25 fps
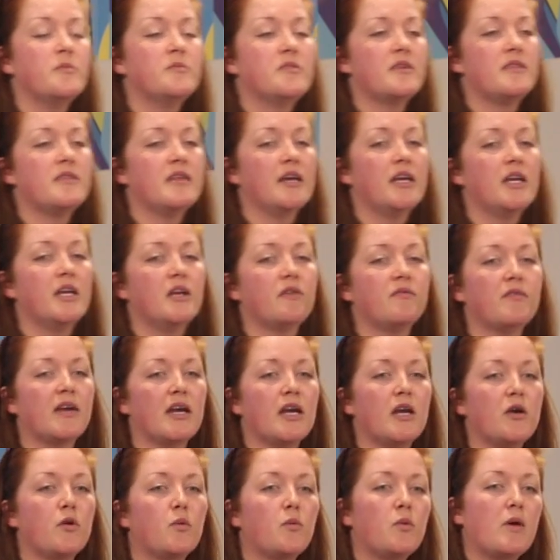come to think of
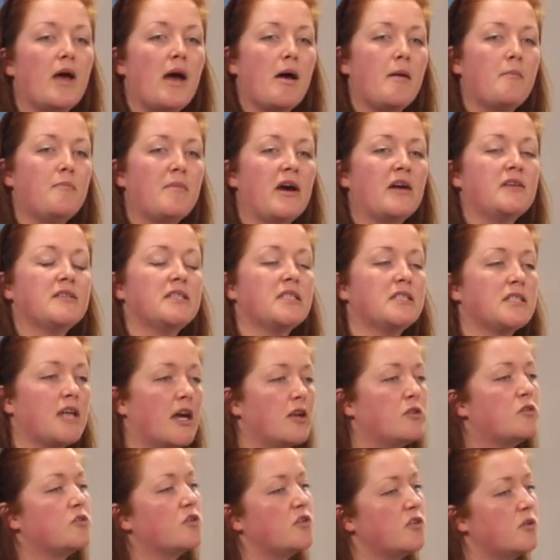it,
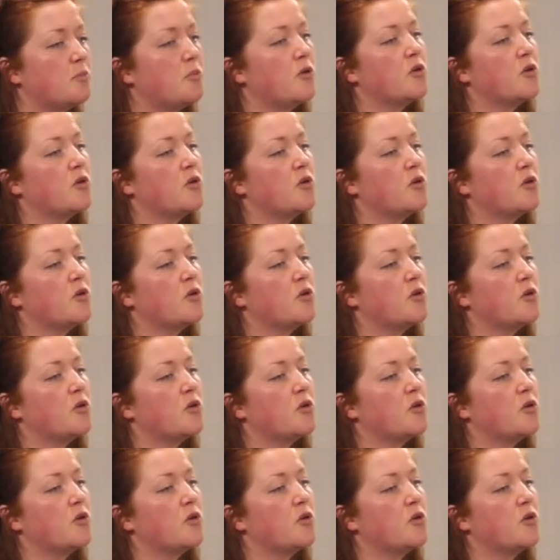Merseyside does